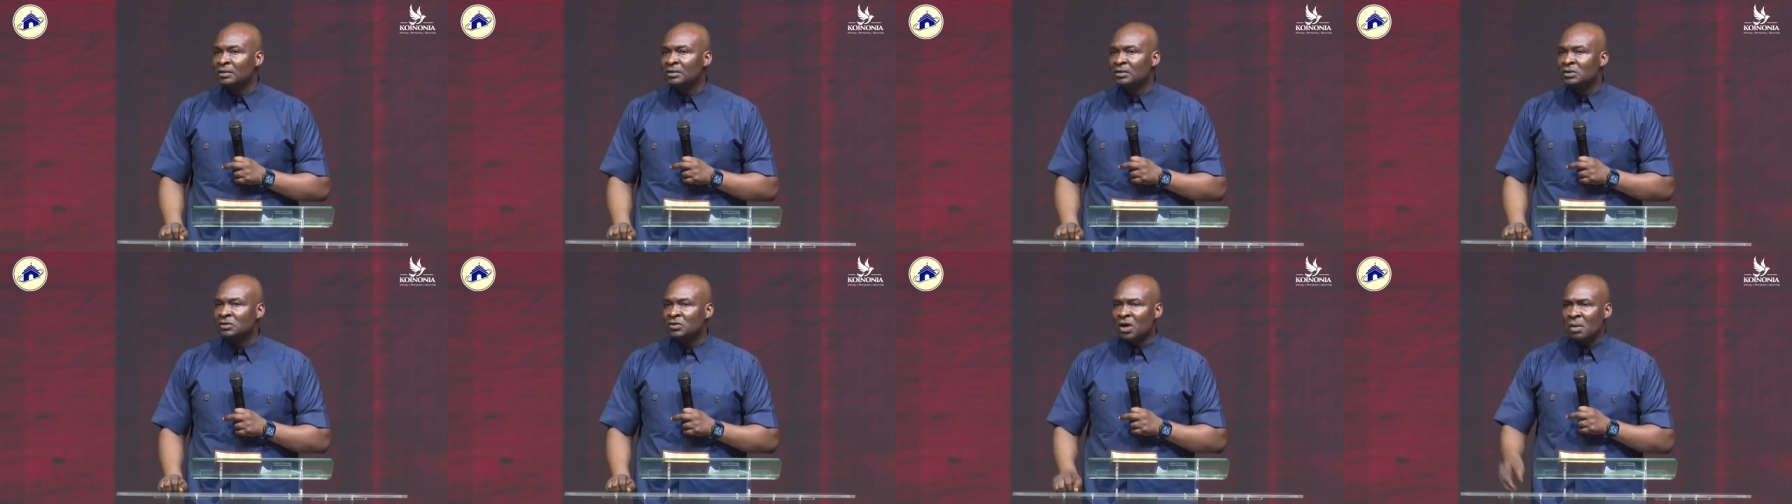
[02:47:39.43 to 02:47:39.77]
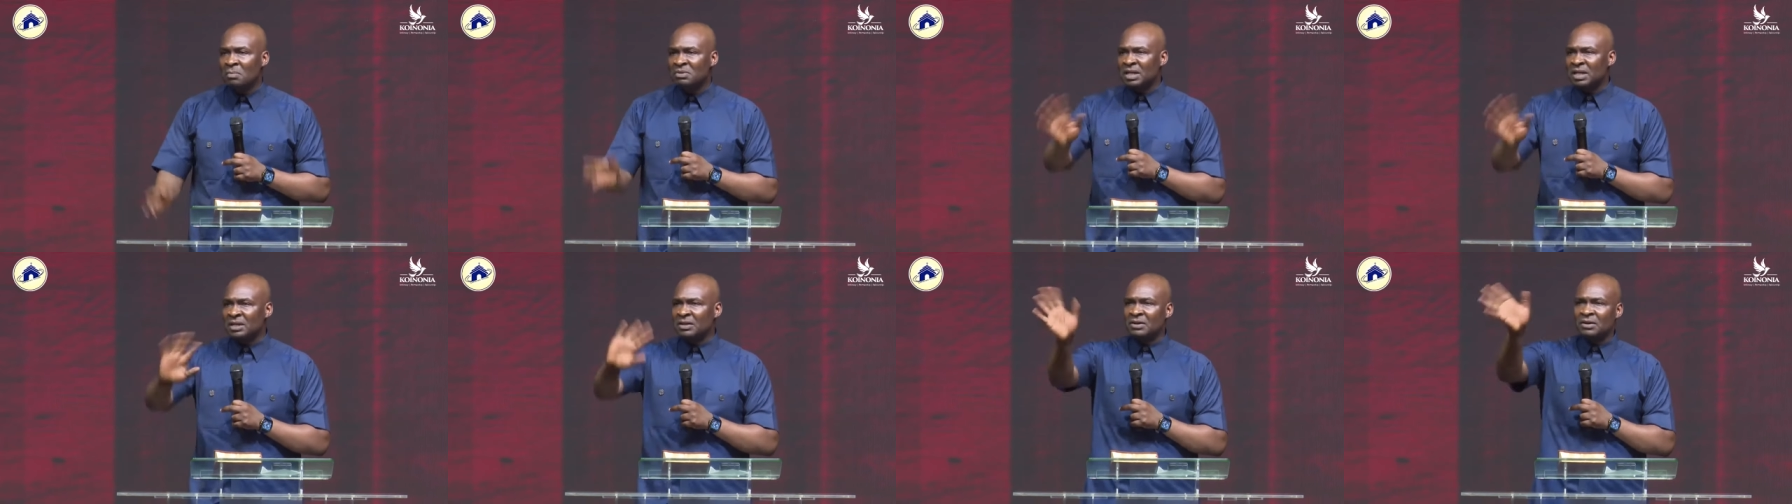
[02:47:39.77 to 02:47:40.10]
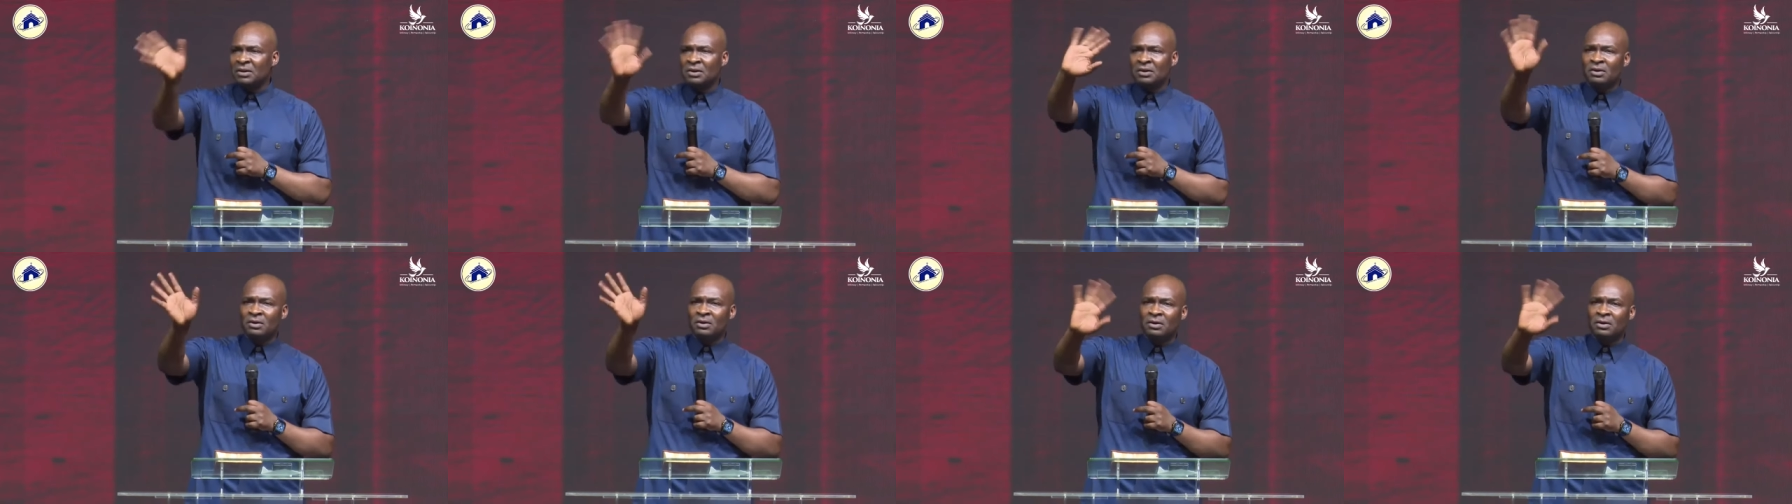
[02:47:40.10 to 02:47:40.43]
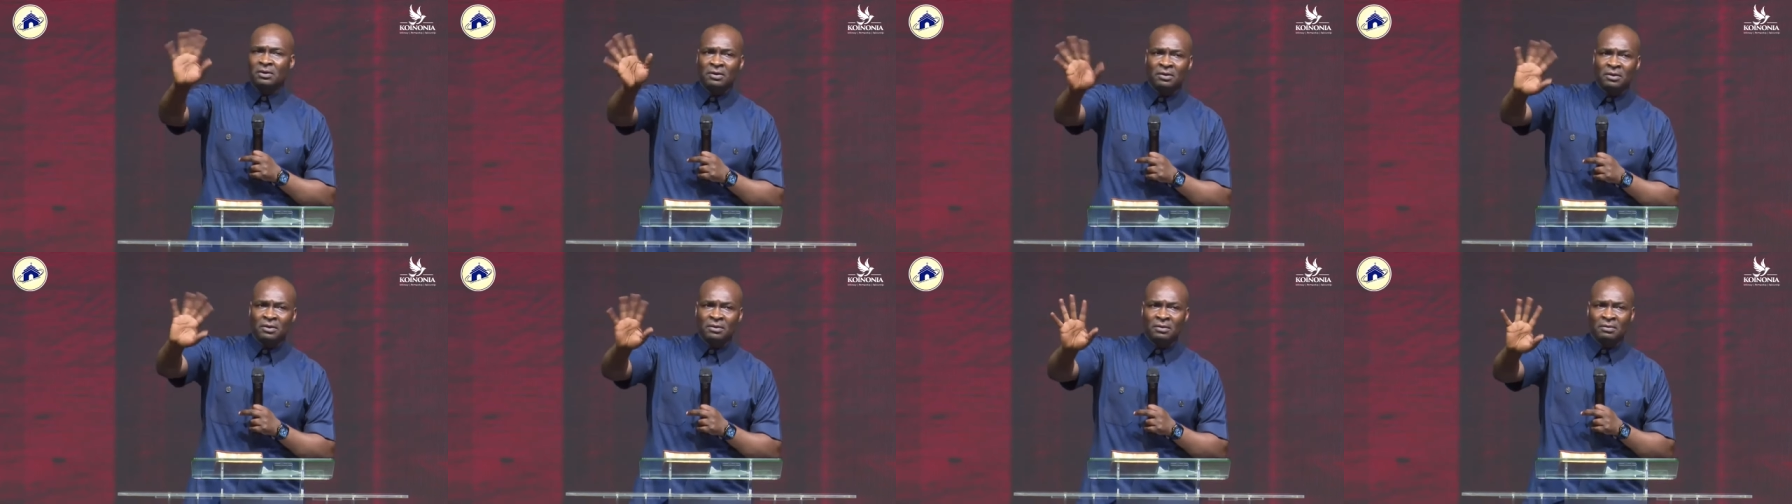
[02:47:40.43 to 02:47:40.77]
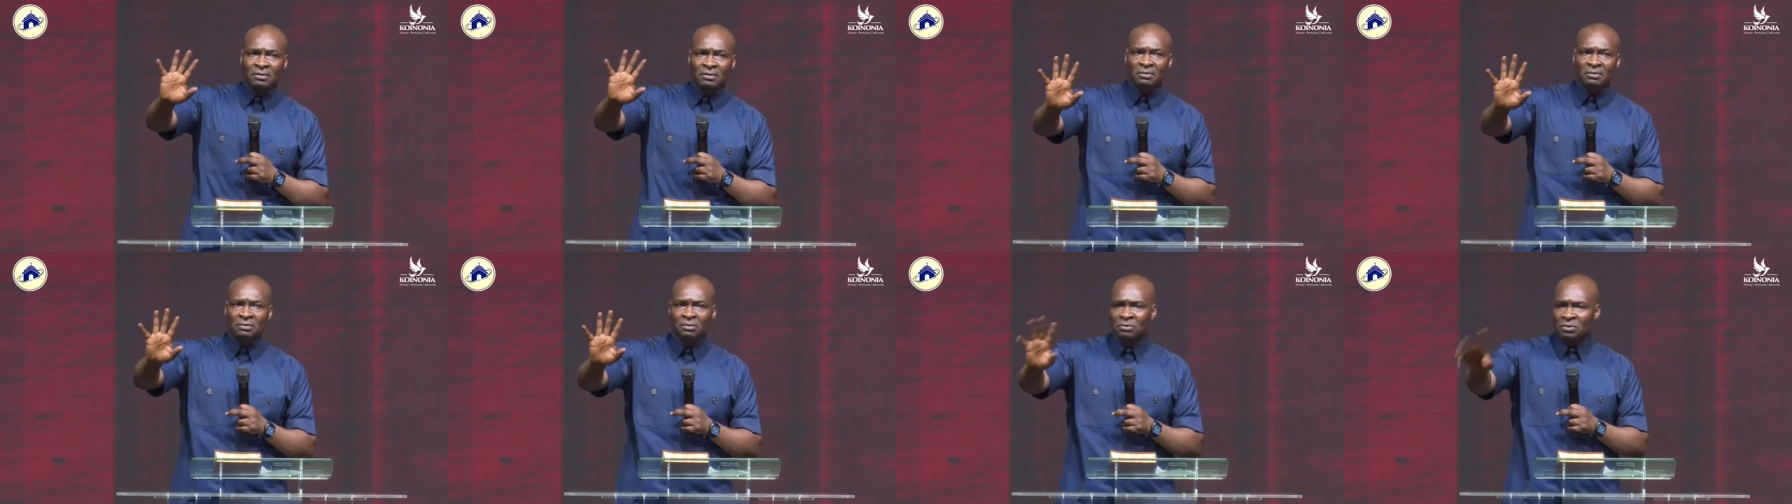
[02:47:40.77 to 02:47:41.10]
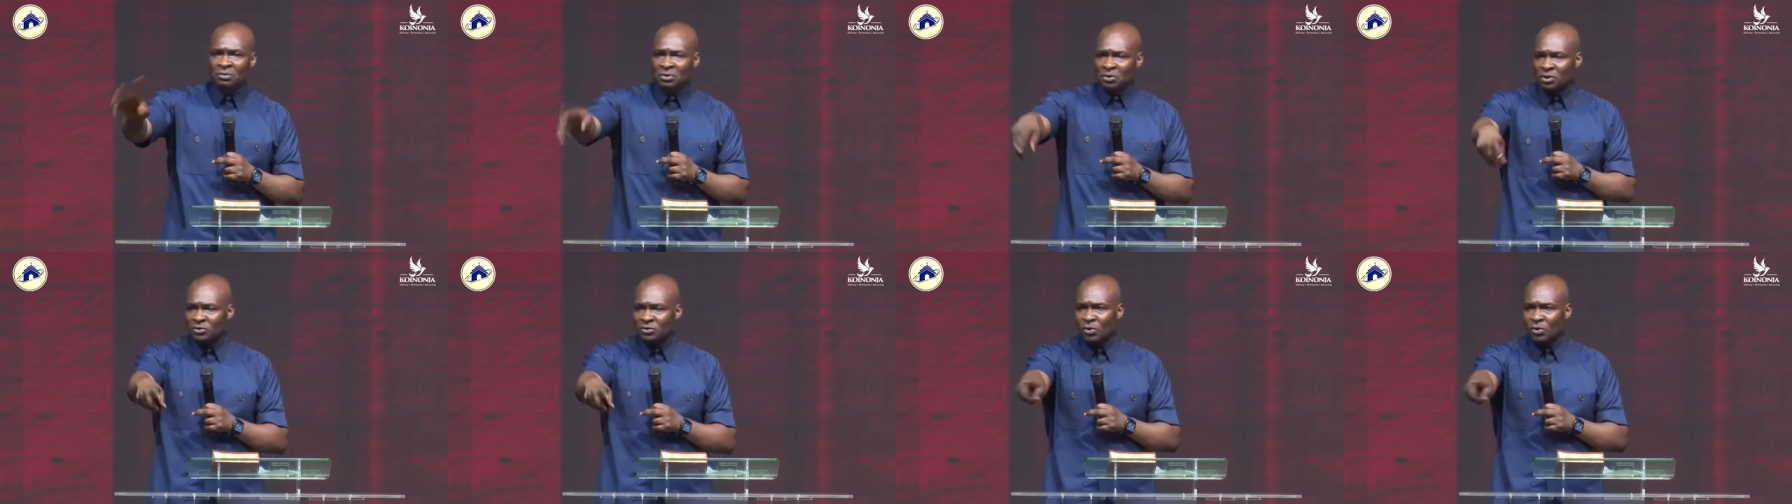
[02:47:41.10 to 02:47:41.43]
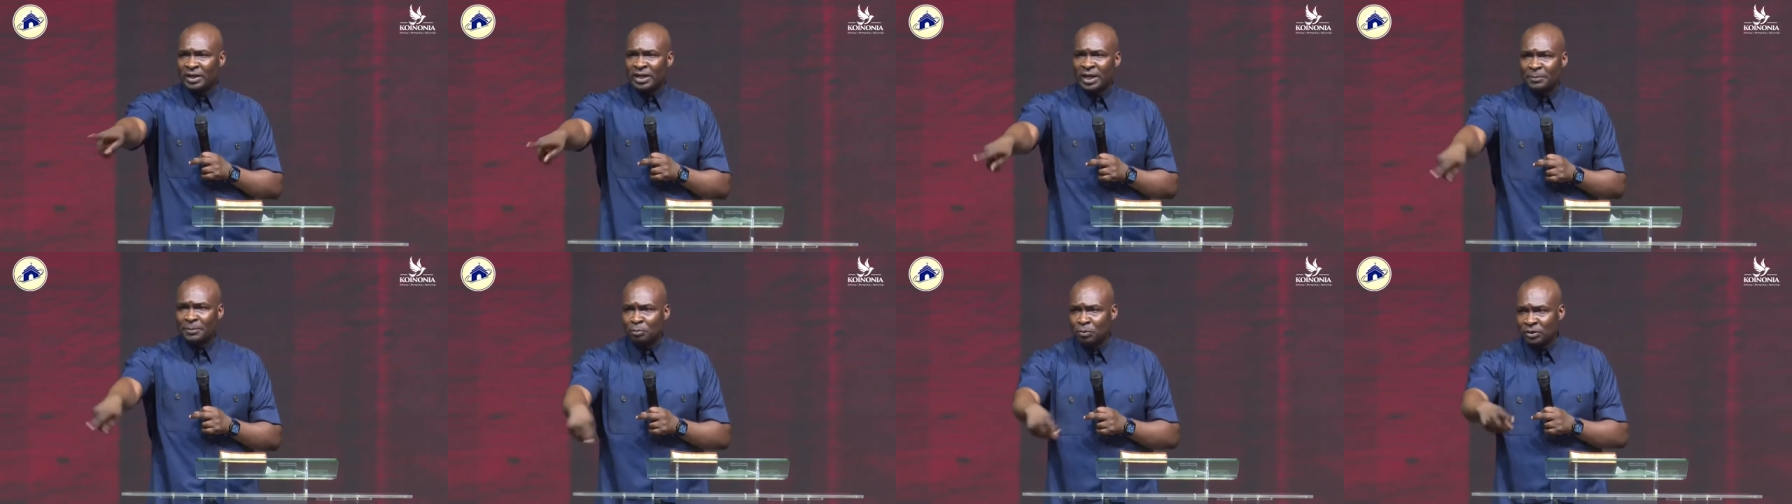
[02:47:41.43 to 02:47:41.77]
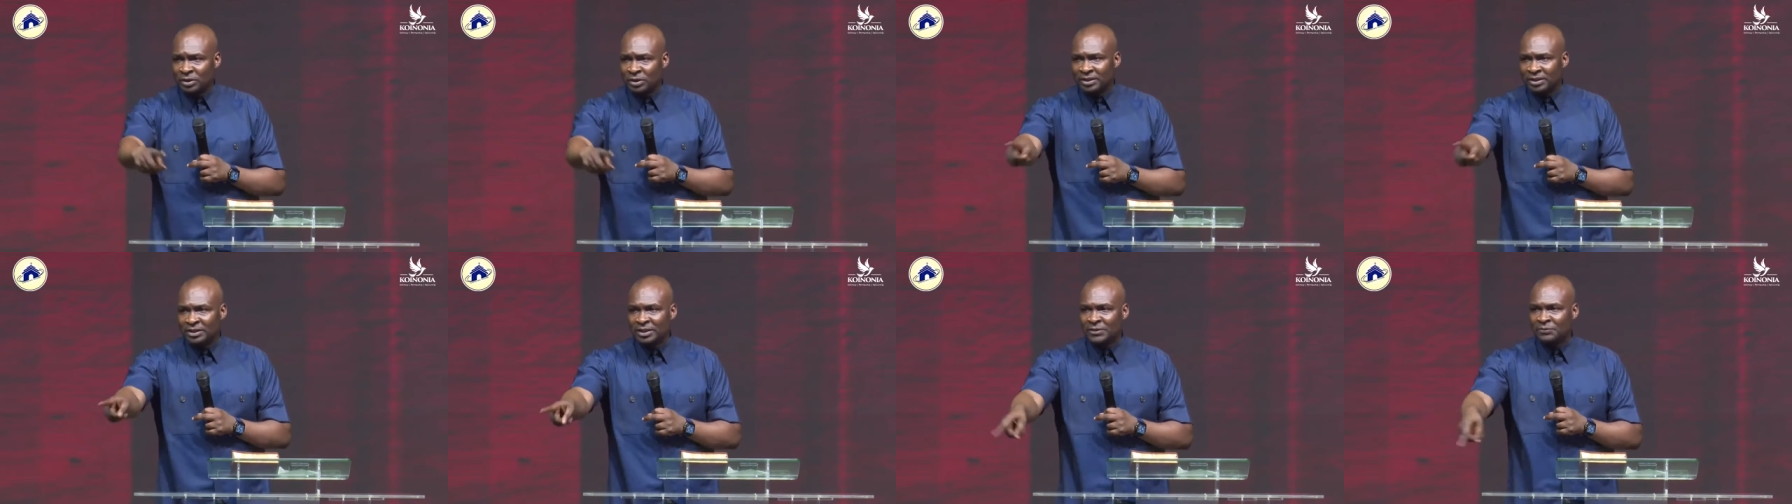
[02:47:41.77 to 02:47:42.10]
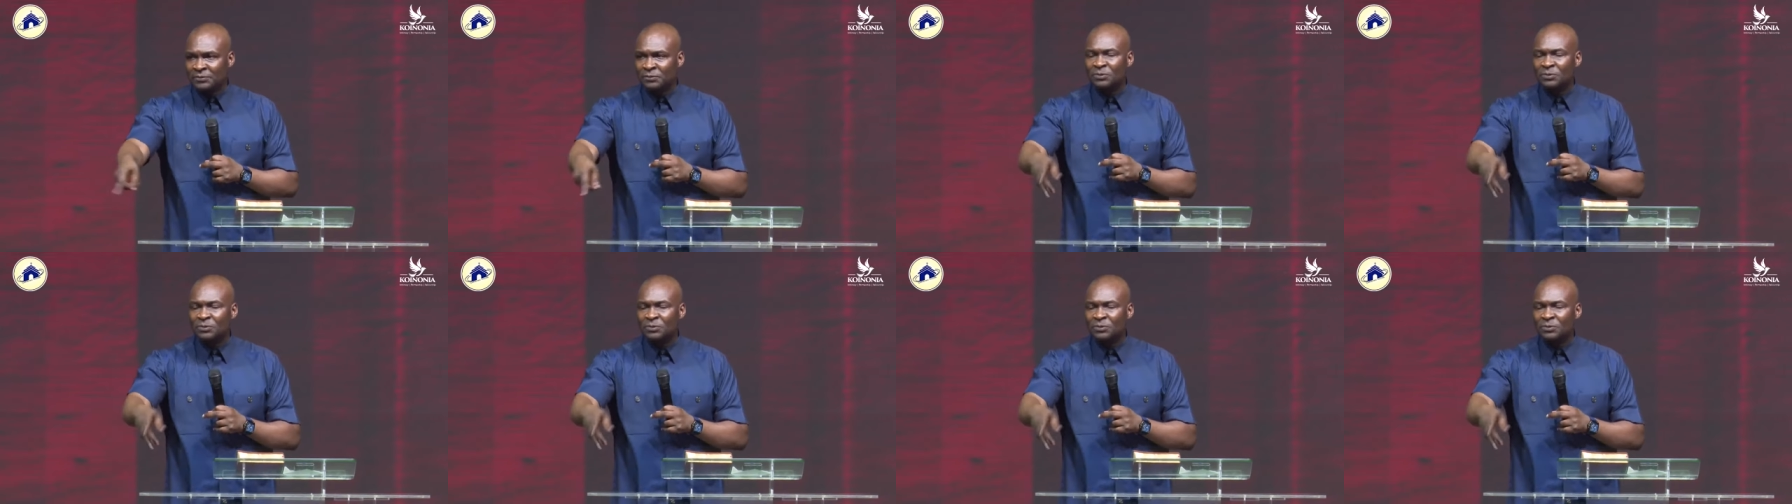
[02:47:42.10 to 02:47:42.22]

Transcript: Some say, no, no, no, no, no, no, no. Who knows what they put in this?